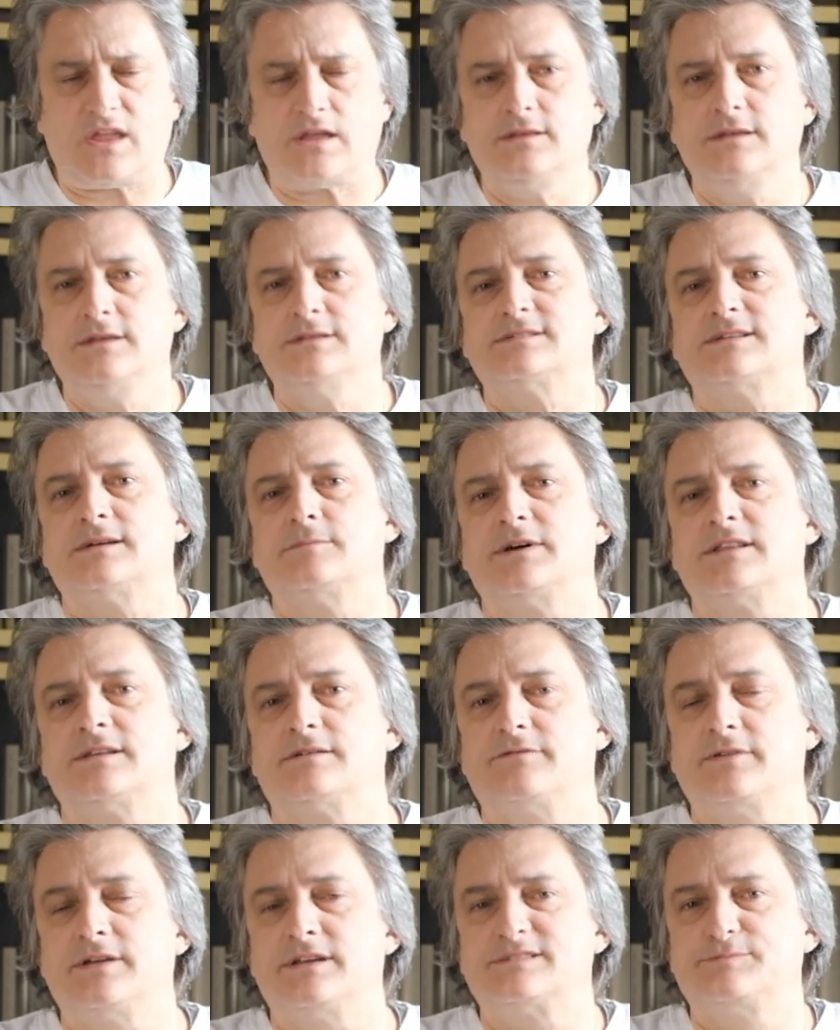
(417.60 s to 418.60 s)
did some other
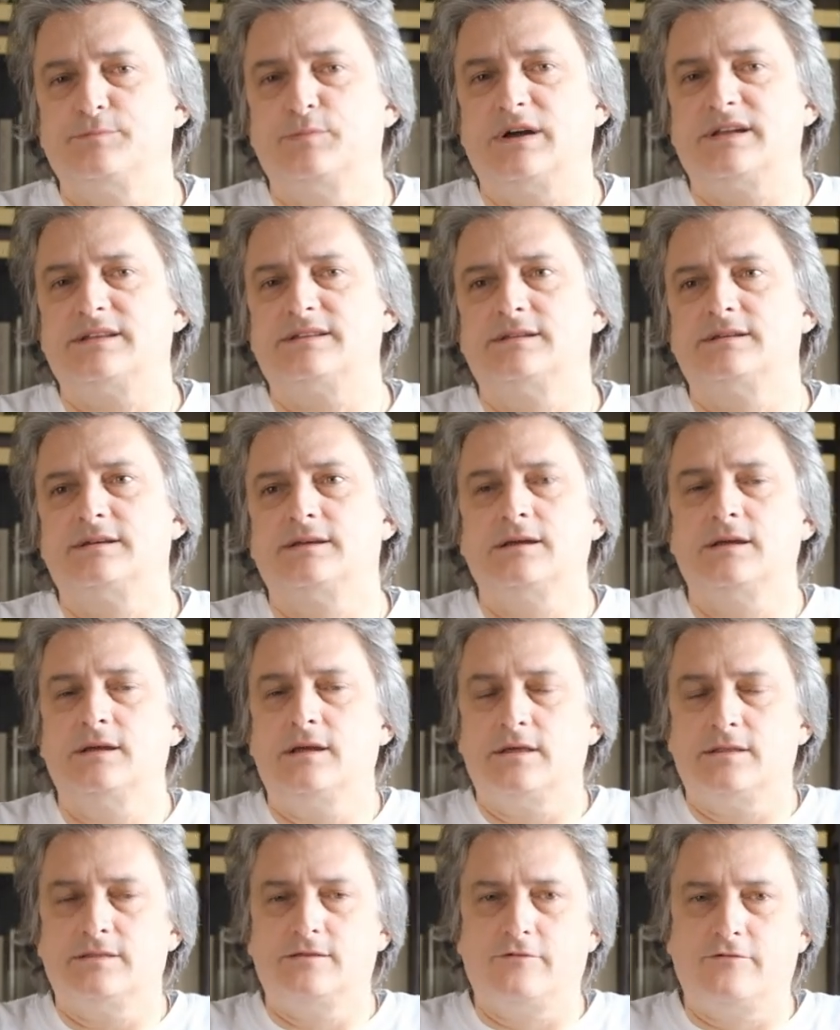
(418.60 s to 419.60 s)
things, but
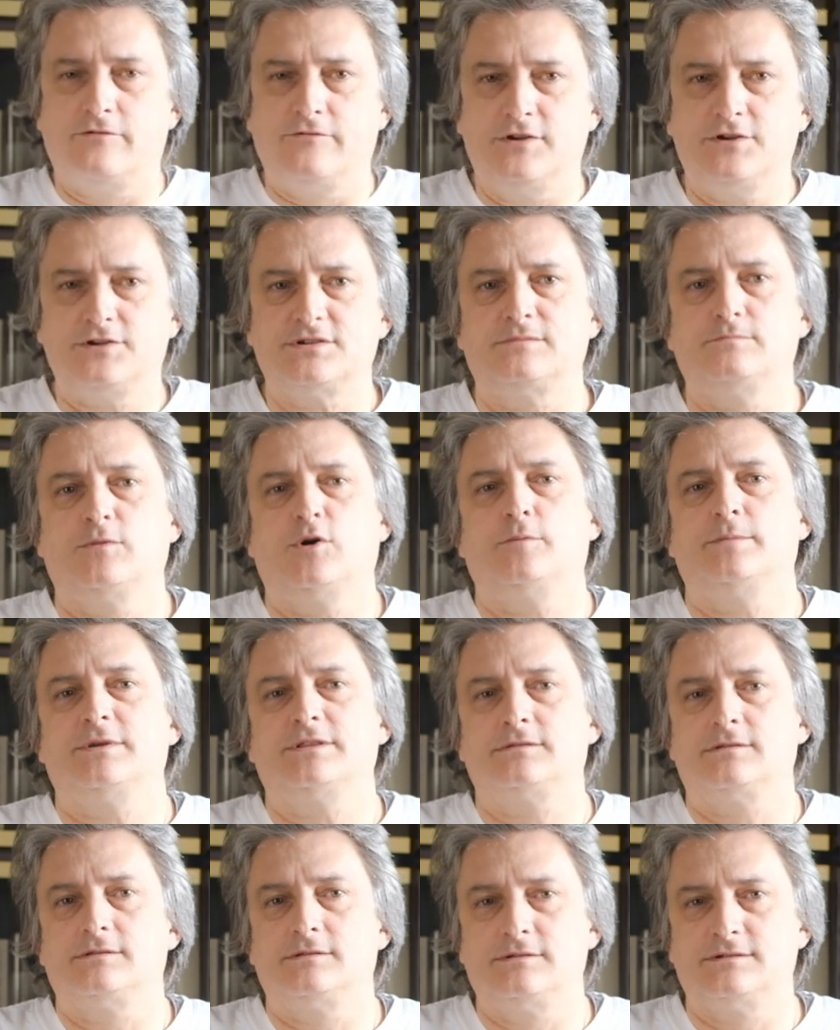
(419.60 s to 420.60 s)
the official
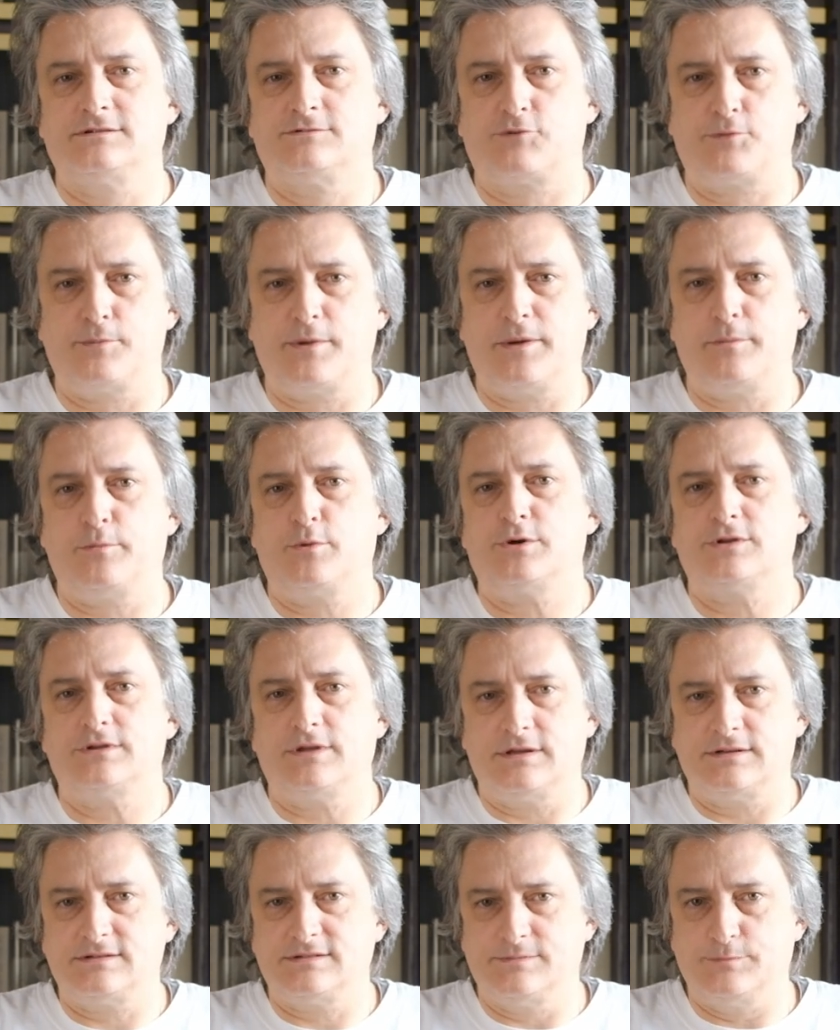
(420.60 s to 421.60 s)
moment that is remembered
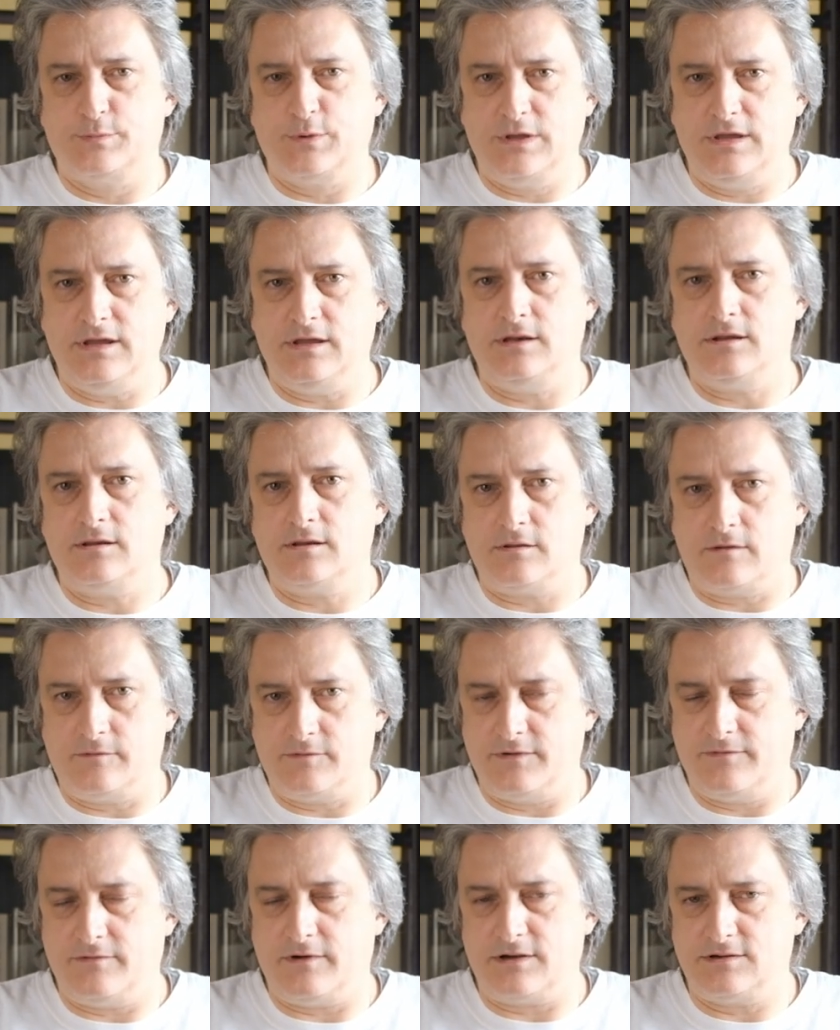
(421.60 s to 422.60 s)
as the beginning of
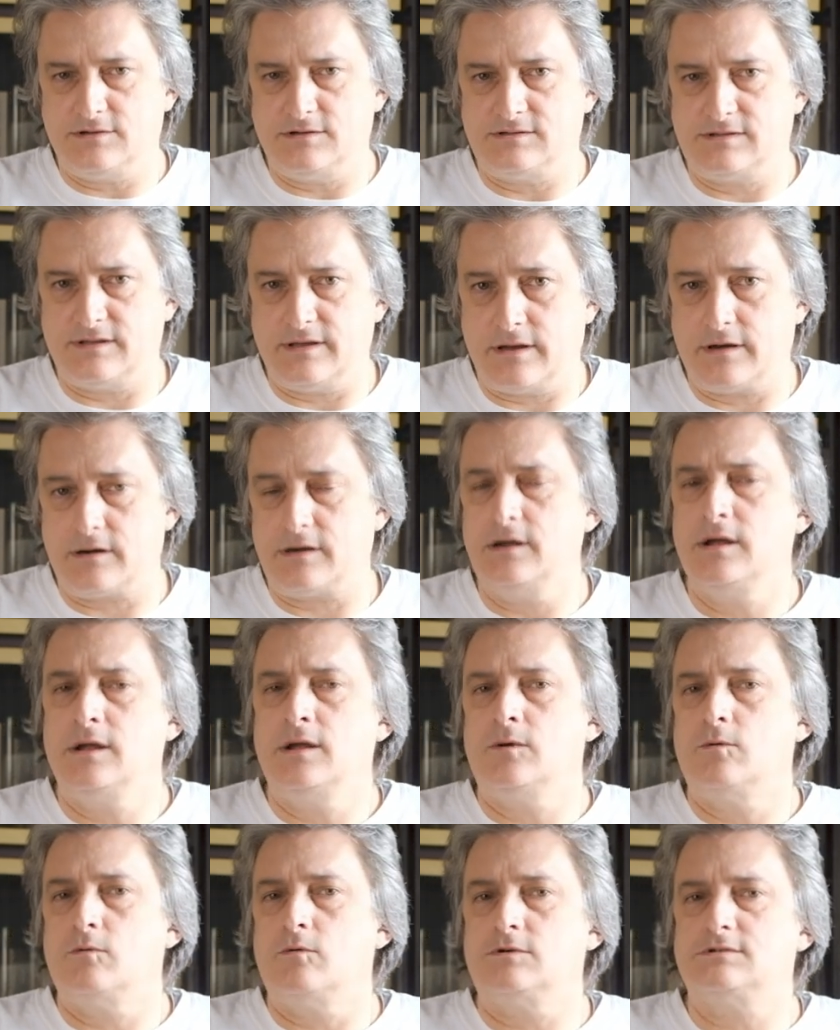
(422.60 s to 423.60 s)
the fascist era
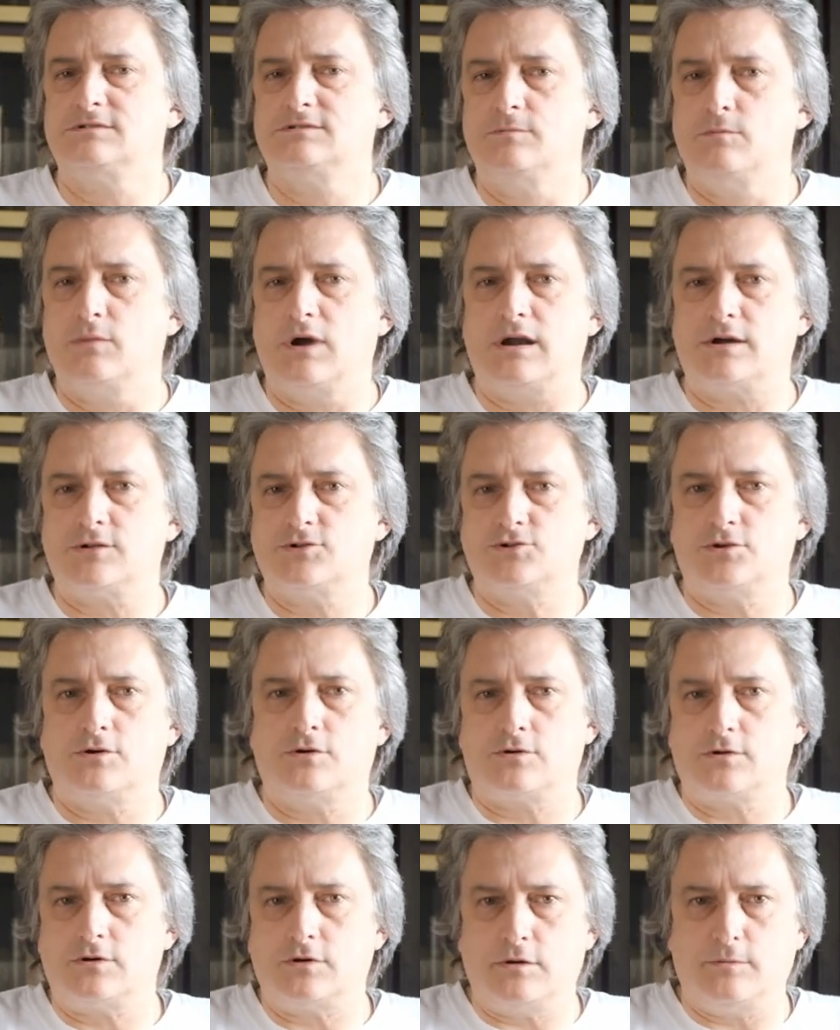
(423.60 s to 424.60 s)
was the March
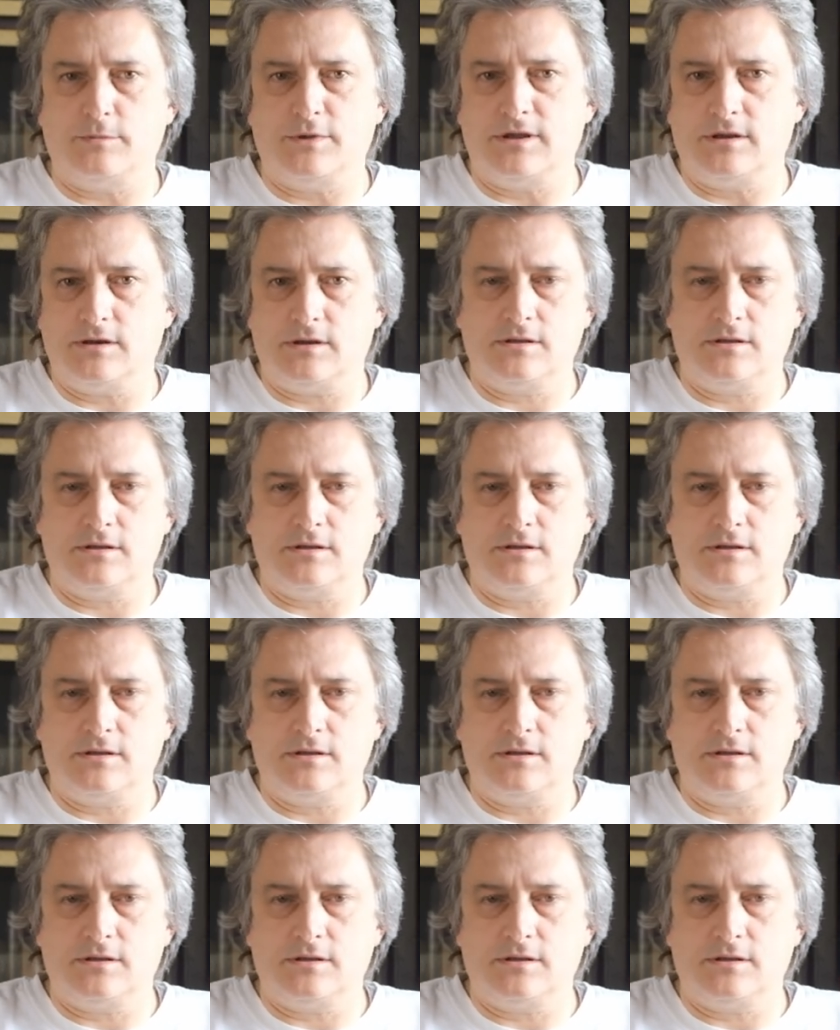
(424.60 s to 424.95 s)
on Rome in